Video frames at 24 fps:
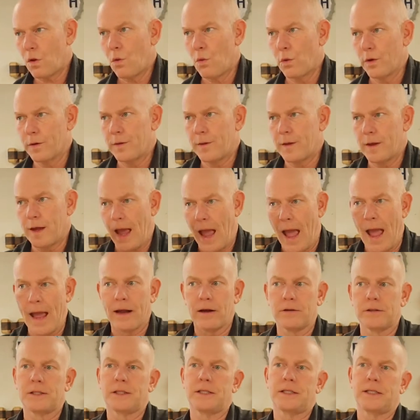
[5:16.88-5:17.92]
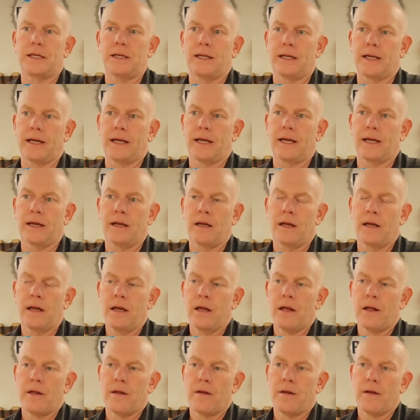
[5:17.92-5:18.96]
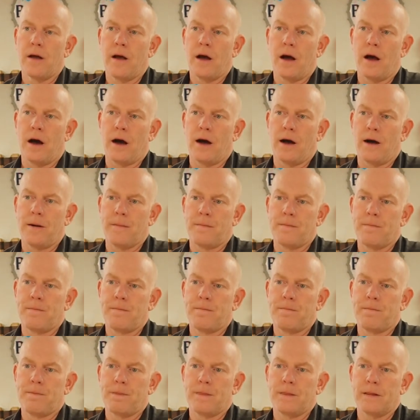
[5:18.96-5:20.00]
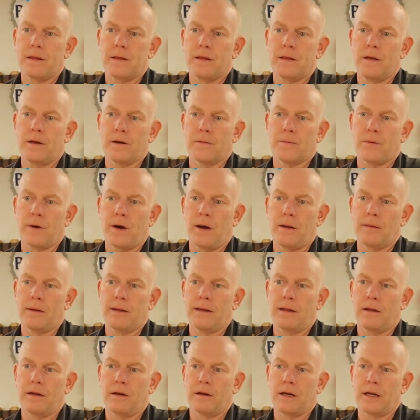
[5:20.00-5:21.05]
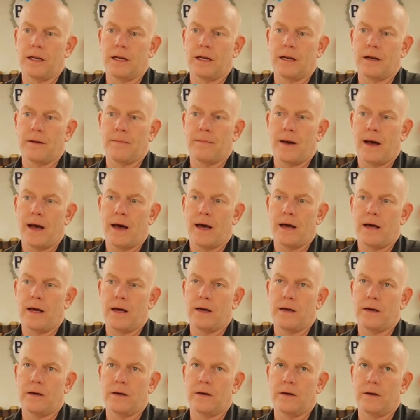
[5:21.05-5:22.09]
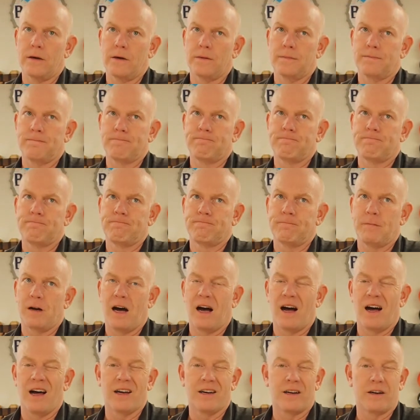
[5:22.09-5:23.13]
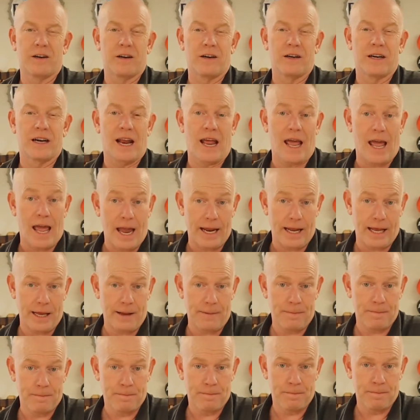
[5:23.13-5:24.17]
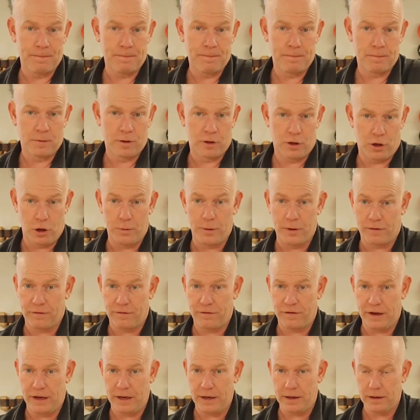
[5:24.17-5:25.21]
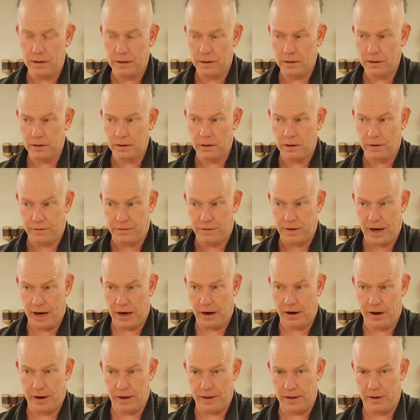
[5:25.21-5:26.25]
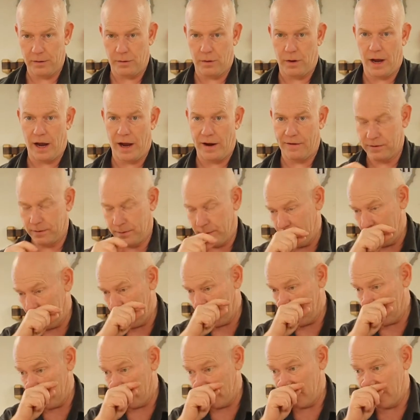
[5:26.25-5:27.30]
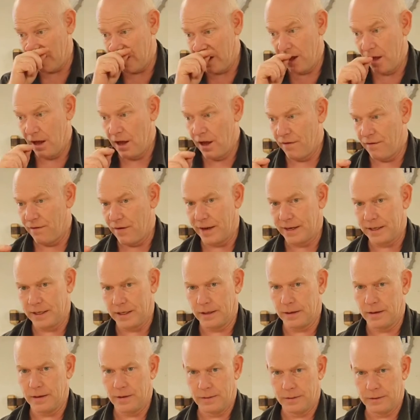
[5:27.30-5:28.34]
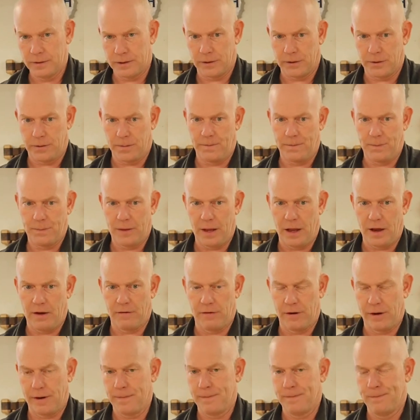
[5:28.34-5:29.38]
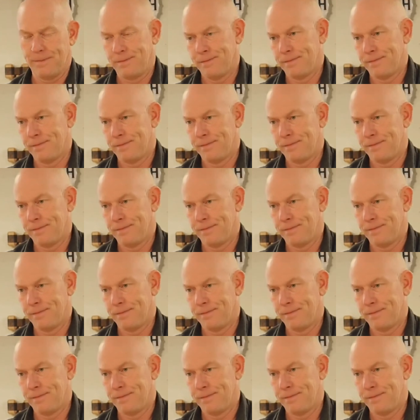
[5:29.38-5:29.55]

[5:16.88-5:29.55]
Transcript: with the angled ceiling, uh, you're probably looking at about 180 cubic feet of area that will have to be uh, vented. So every